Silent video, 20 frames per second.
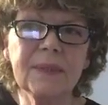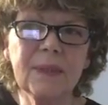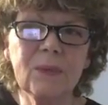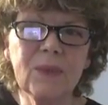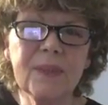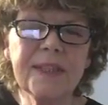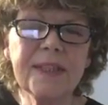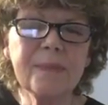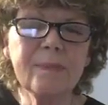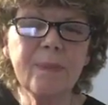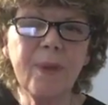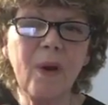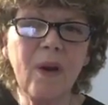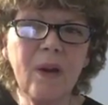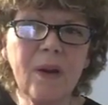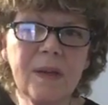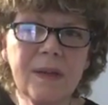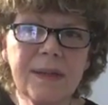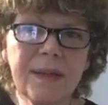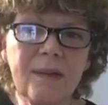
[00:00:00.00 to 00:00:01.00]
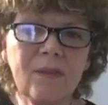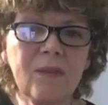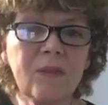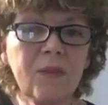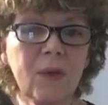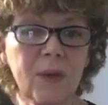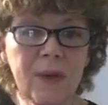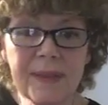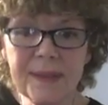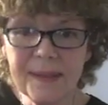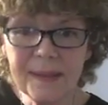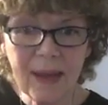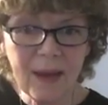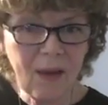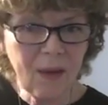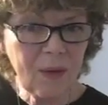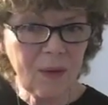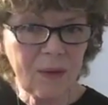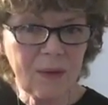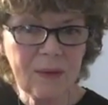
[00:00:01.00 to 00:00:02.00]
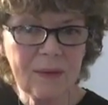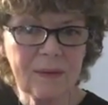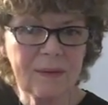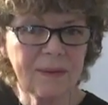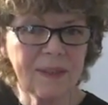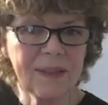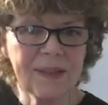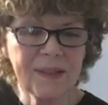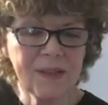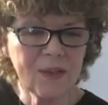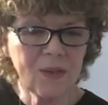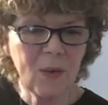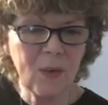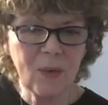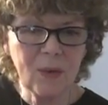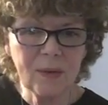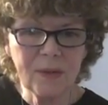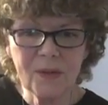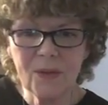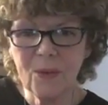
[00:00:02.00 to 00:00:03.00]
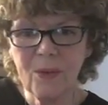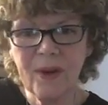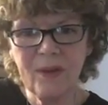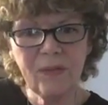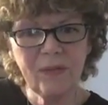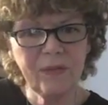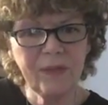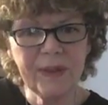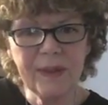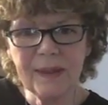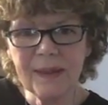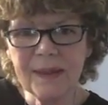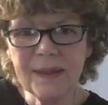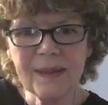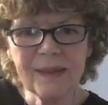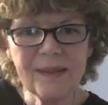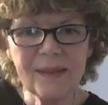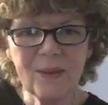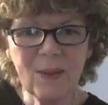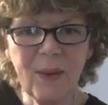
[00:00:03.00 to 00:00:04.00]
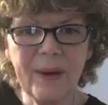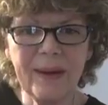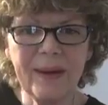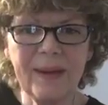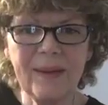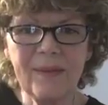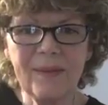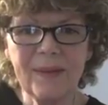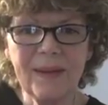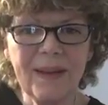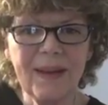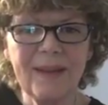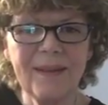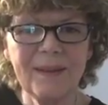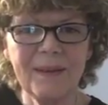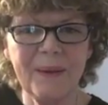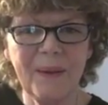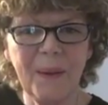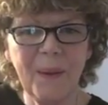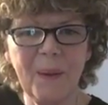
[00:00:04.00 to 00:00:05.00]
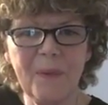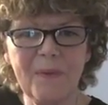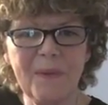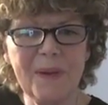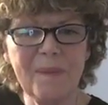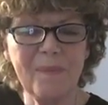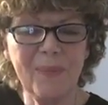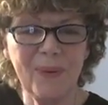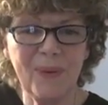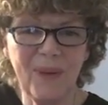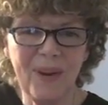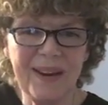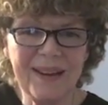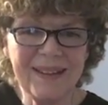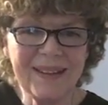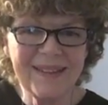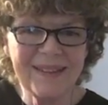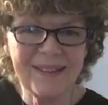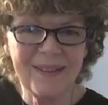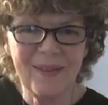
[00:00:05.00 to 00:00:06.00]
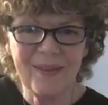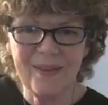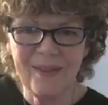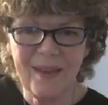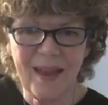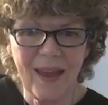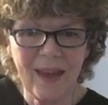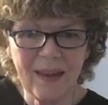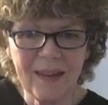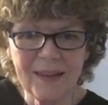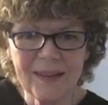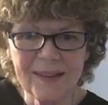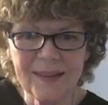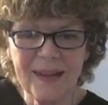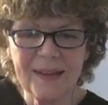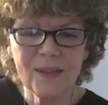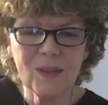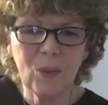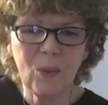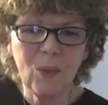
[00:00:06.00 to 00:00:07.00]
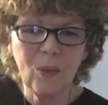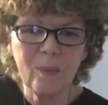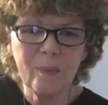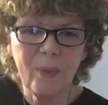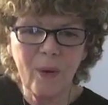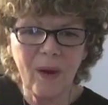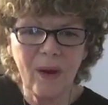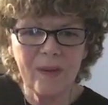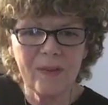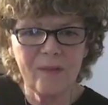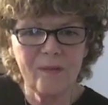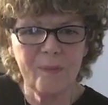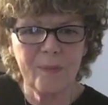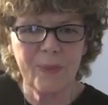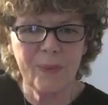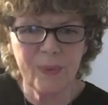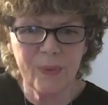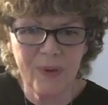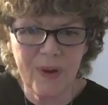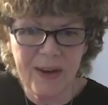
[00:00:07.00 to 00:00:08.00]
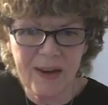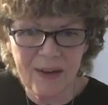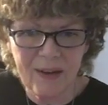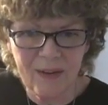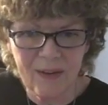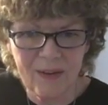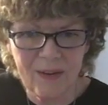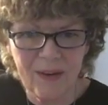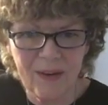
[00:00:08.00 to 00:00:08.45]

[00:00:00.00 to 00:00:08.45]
respond and voice our concerns or our fears or even our hopefully praise and thanks, that's all part of prayer.